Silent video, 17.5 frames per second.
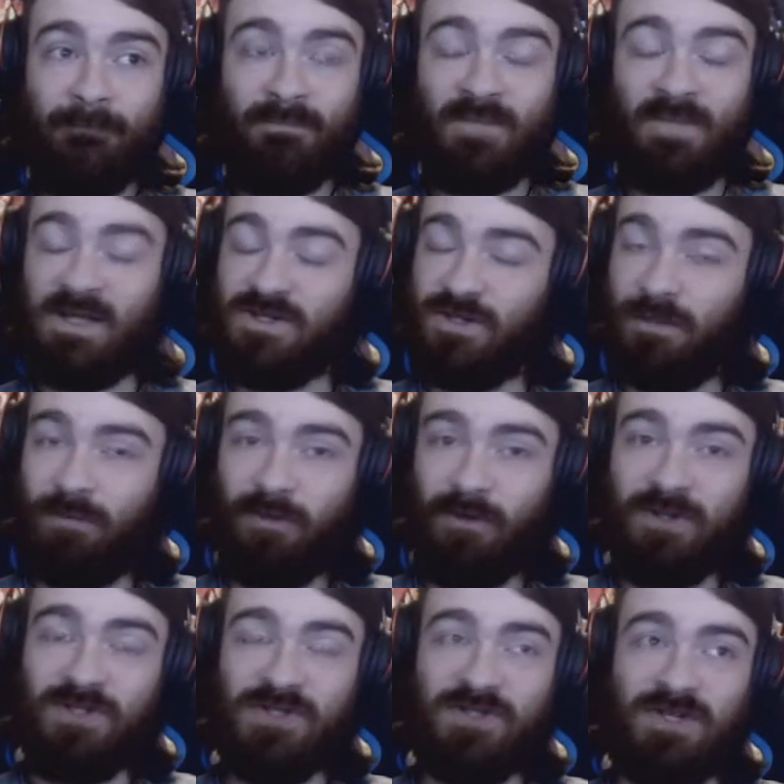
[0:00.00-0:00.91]
That's not
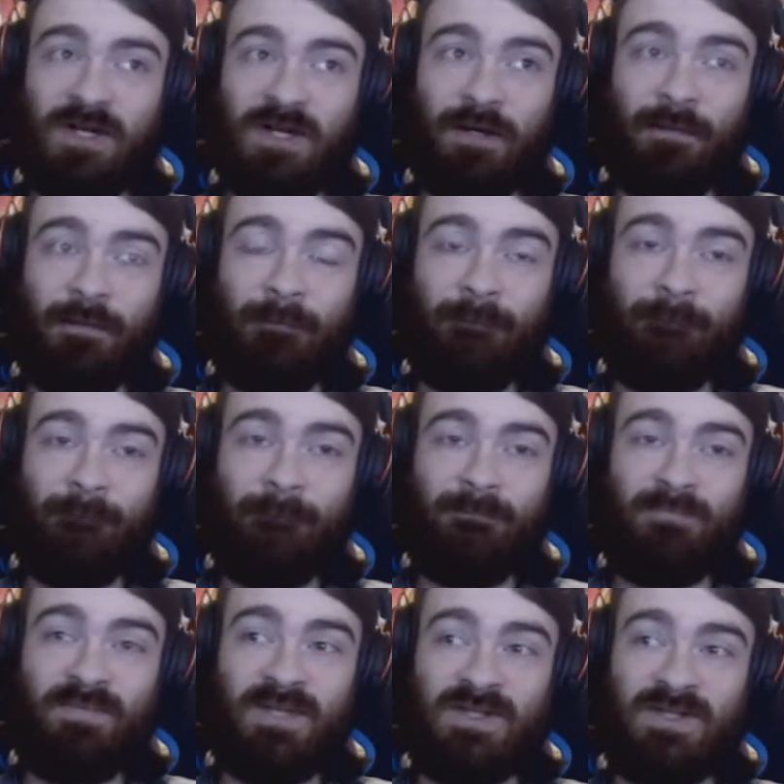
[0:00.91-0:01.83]
Poison Sting.
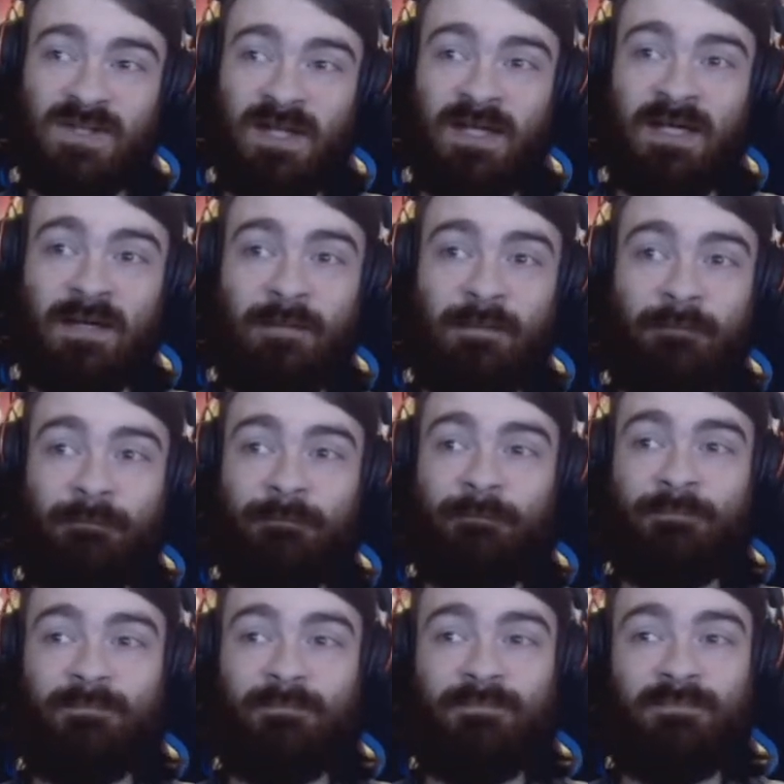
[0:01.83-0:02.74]
That's Leer.
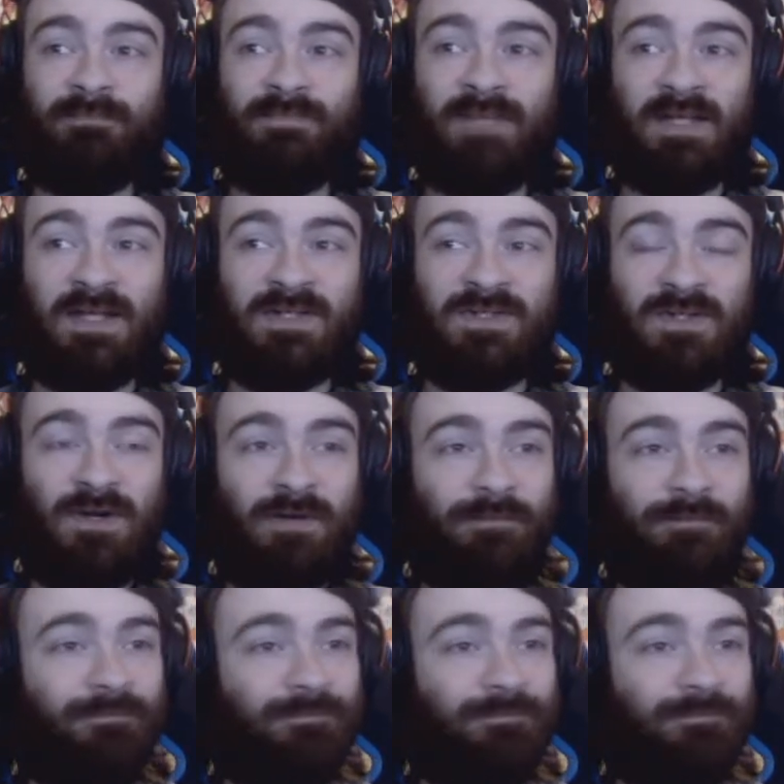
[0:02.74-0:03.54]
That's not...